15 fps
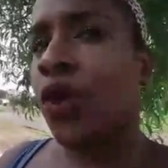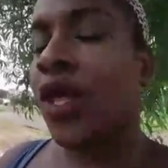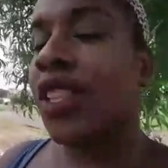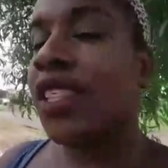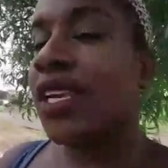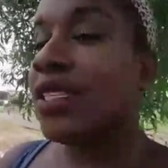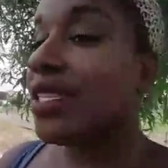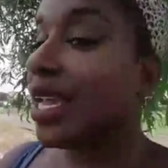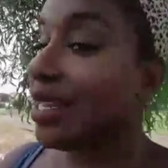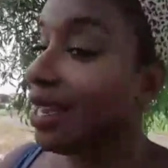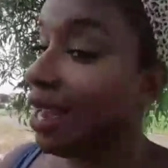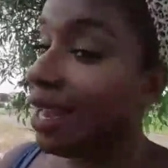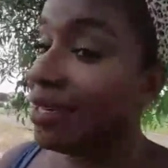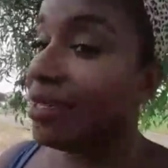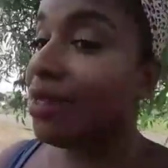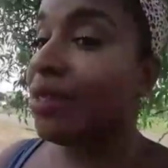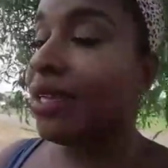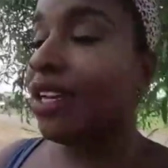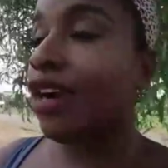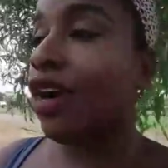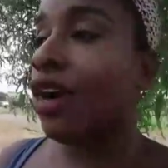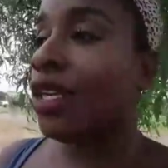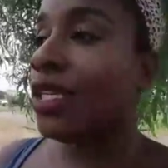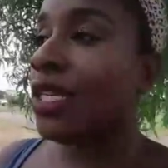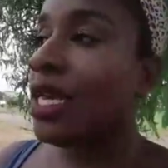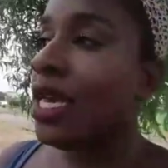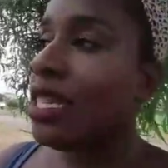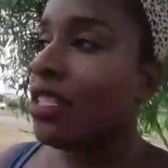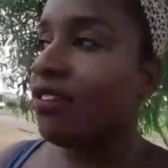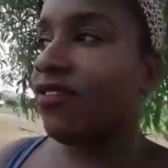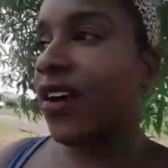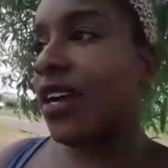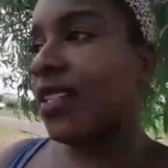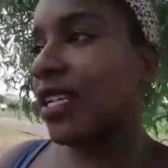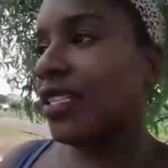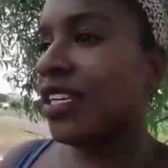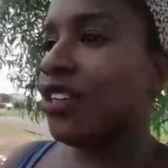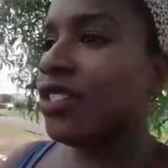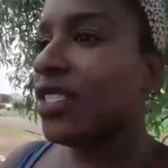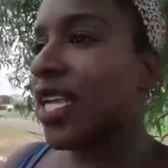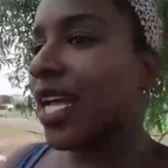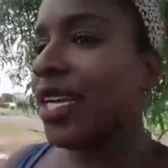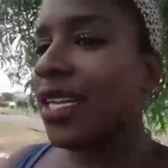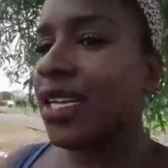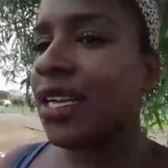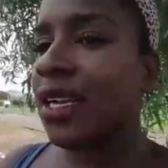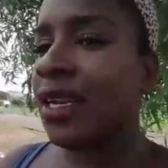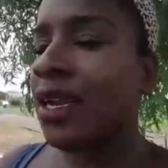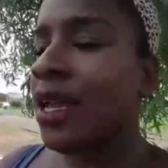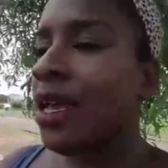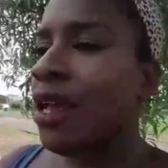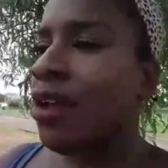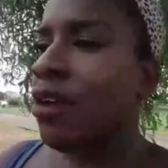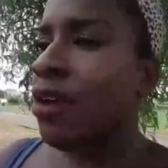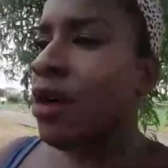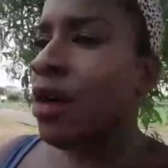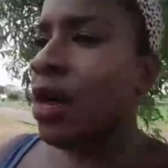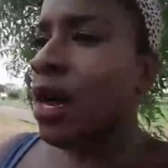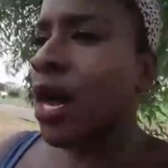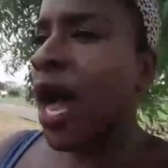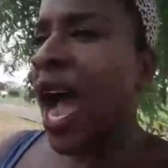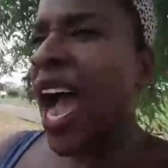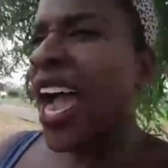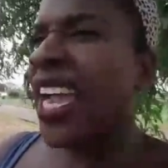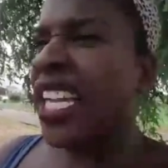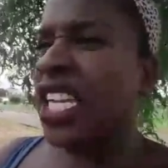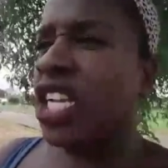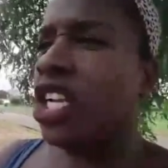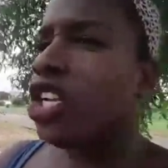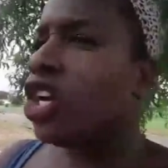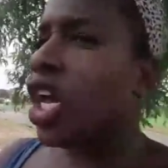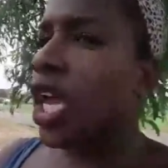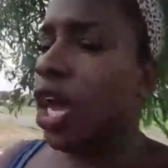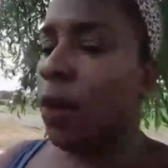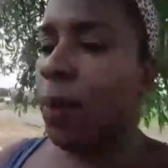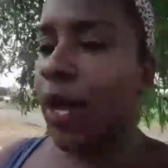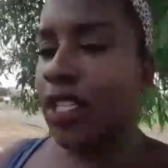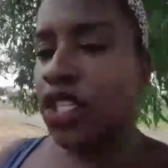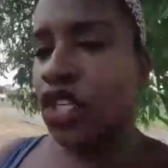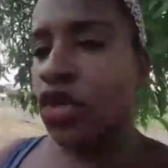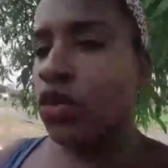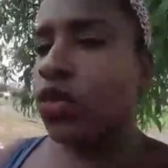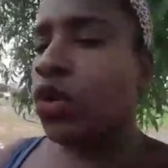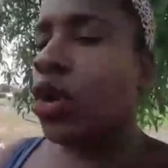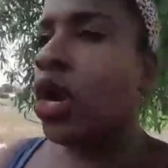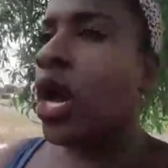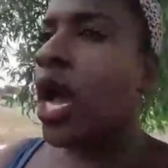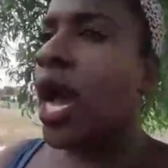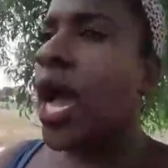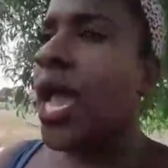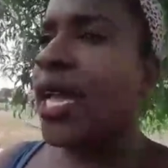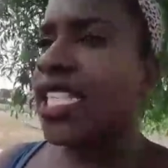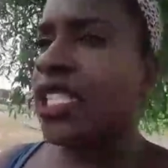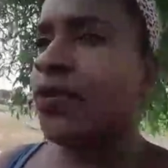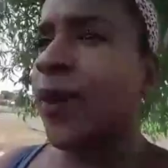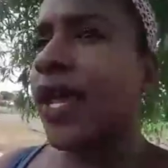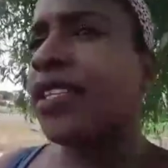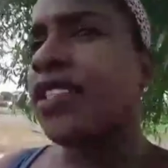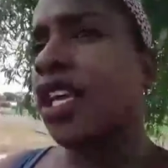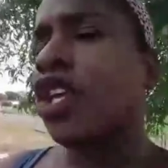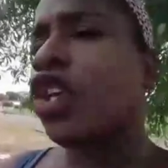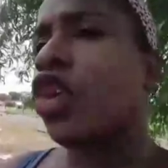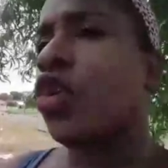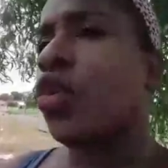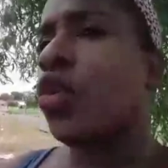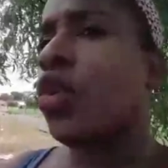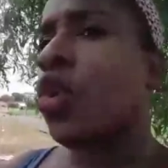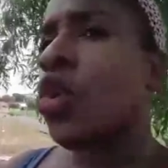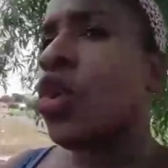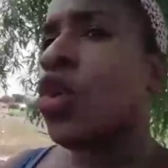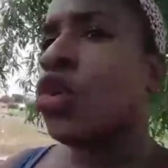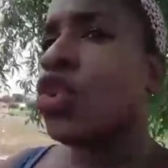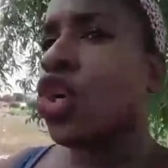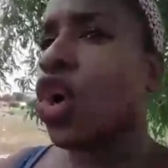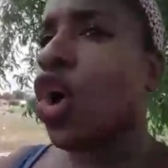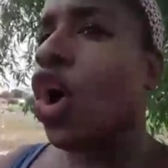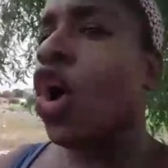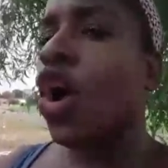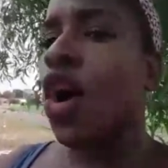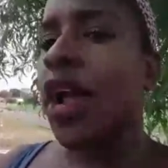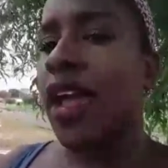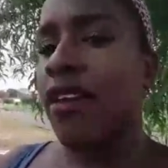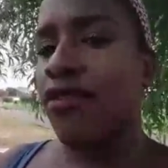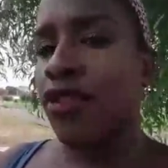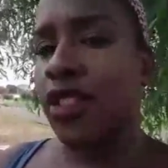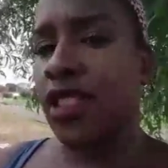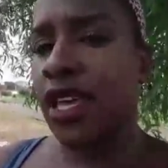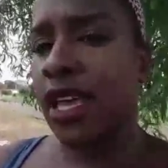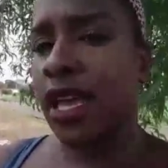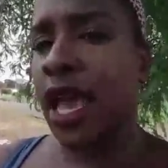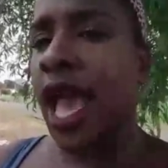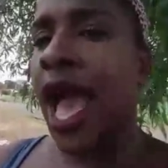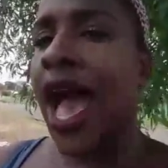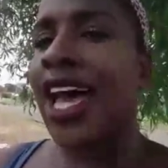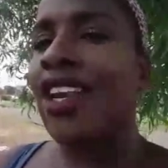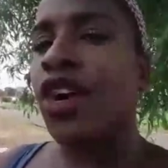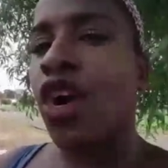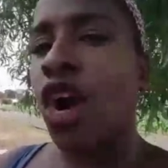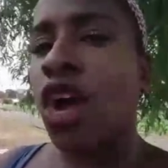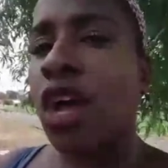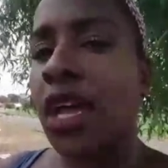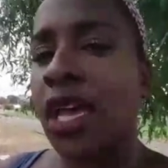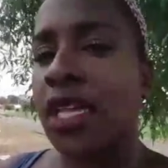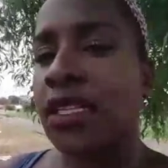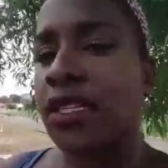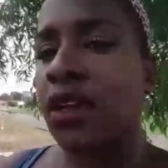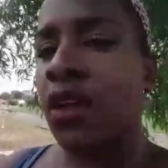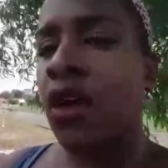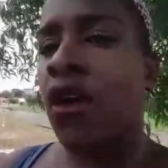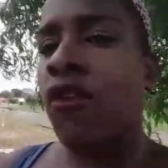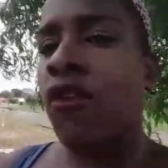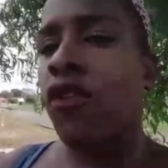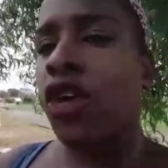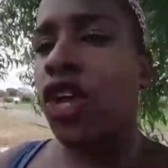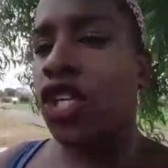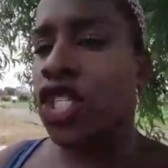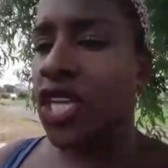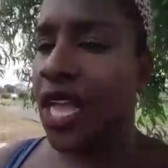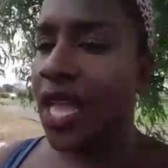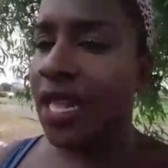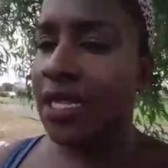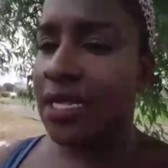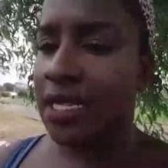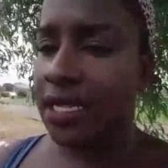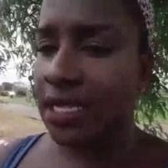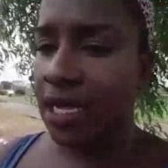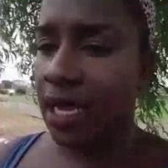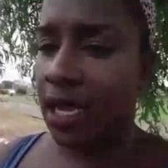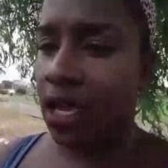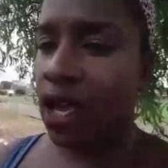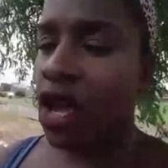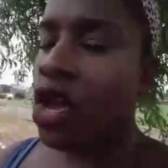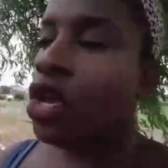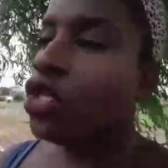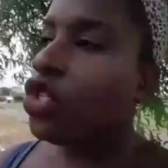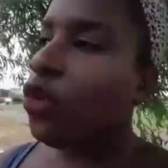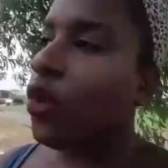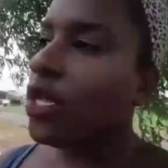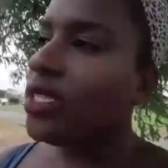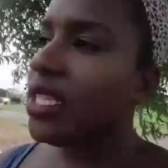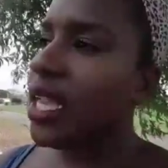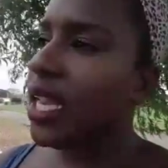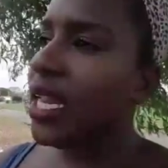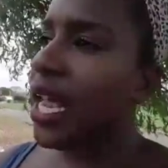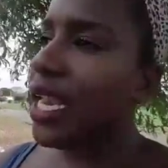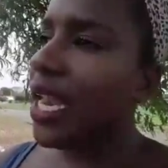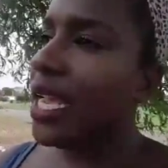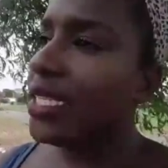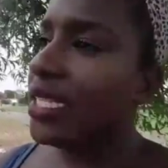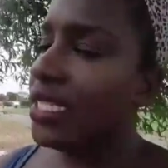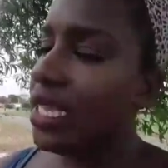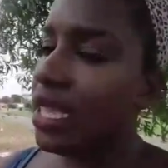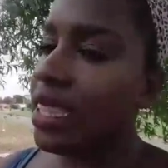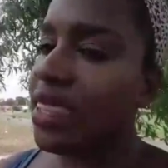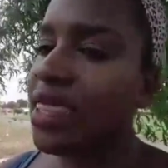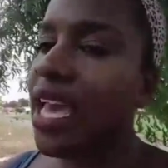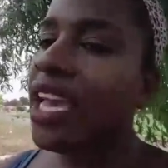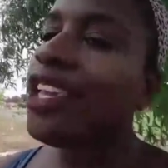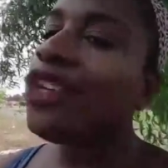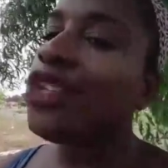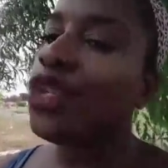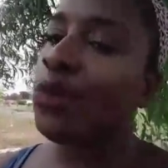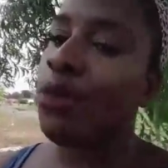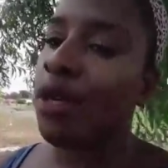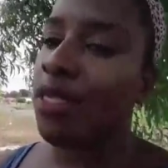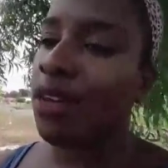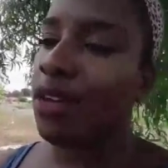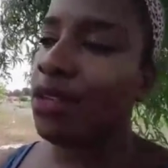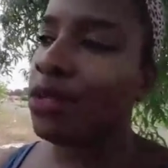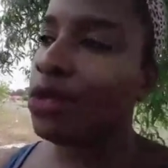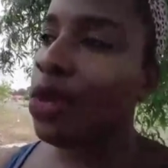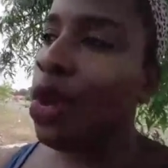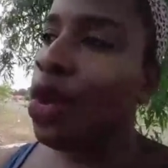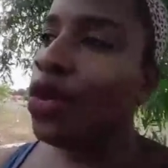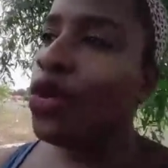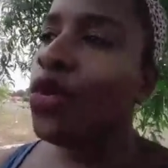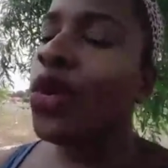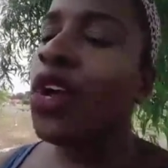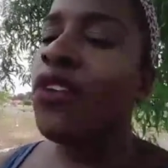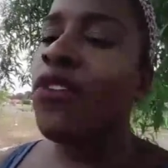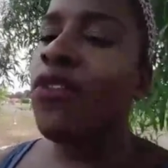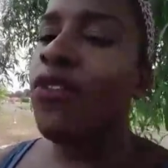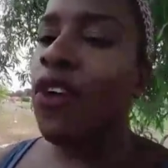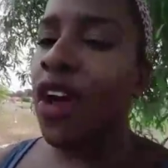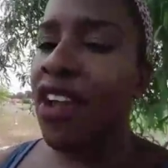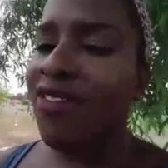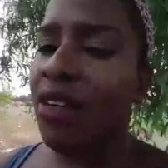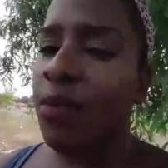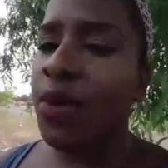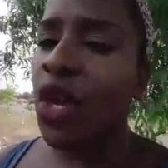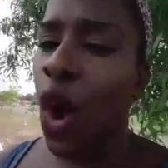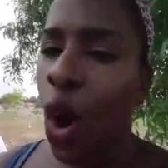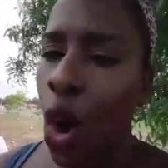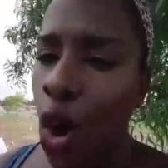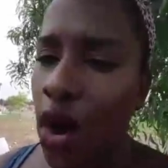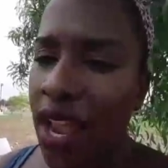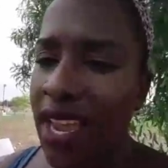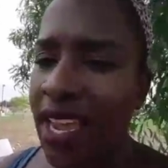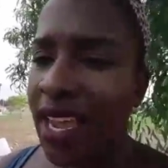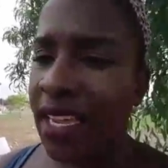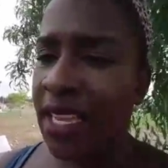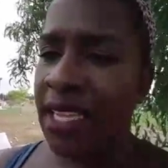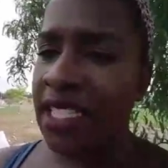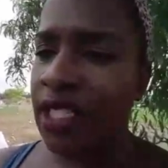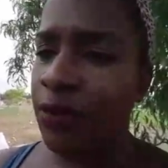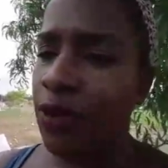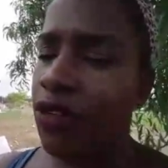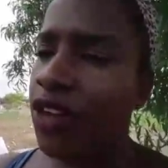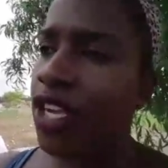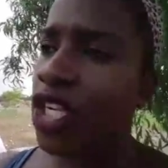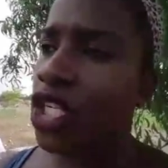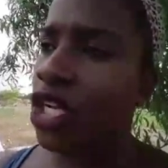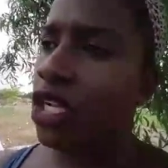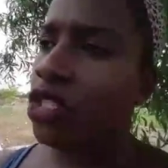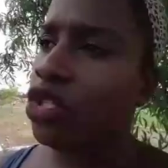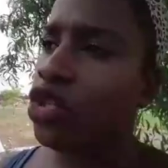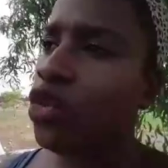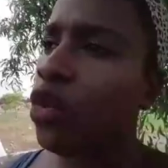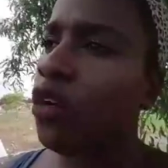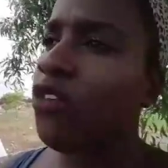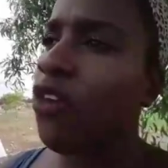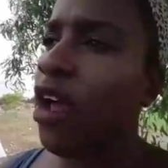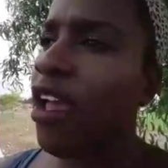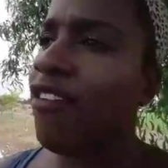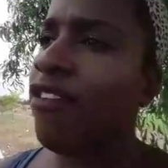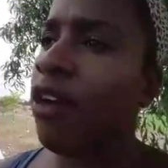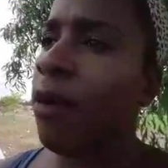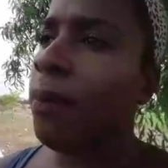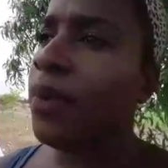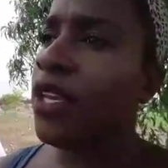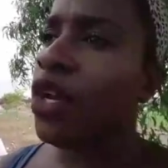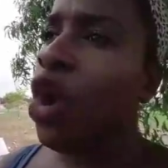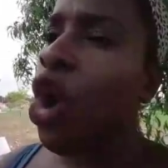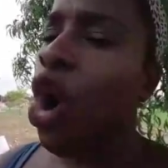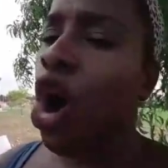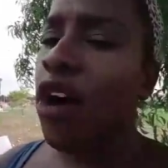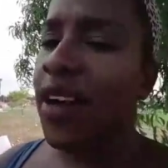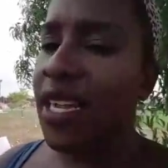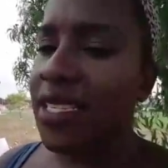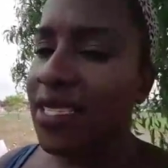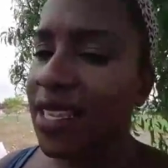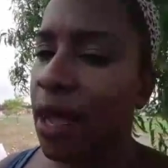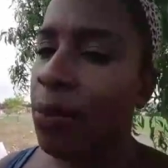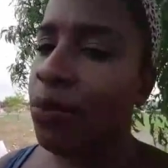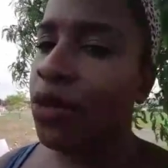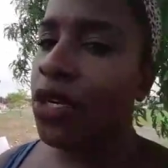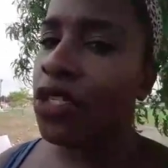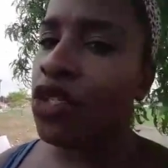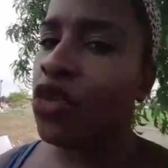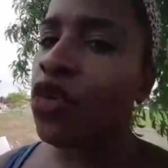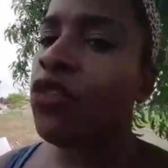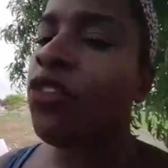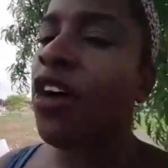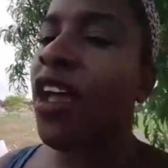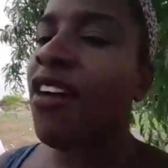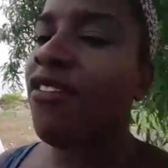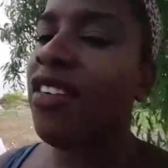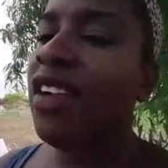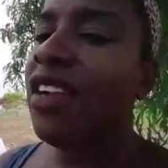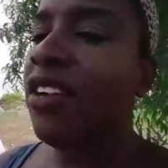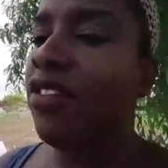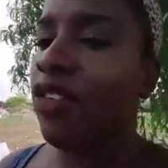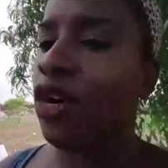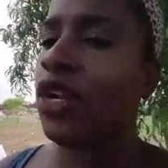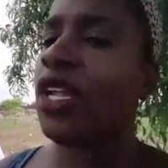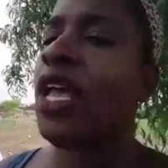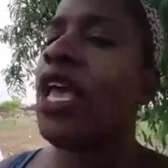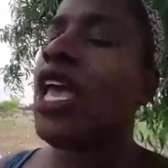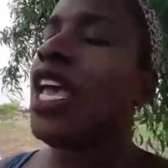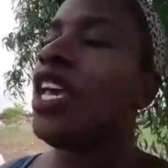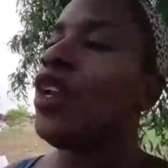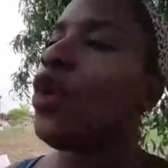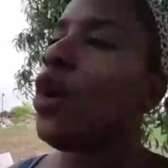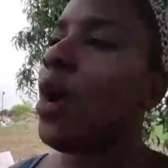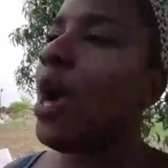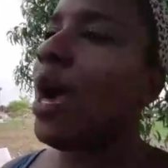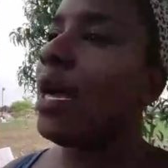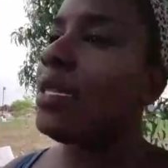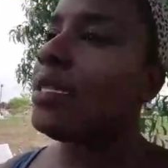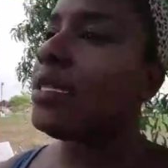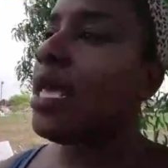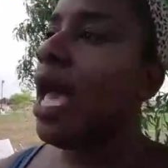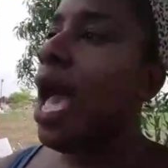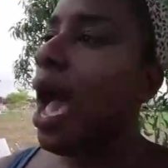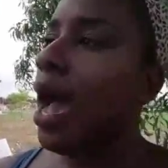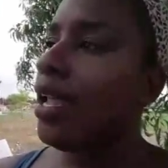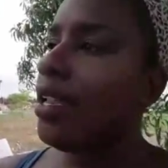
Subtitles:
When things get hard, think on the fact that there's that little eye looking up at you, expecting you to conquer everything and conquer it for your child's sake. So once again, I'd like to say thank you to mothers. You will forever be our inspirations. You will forever be our examples. You will forever live on in our hearts.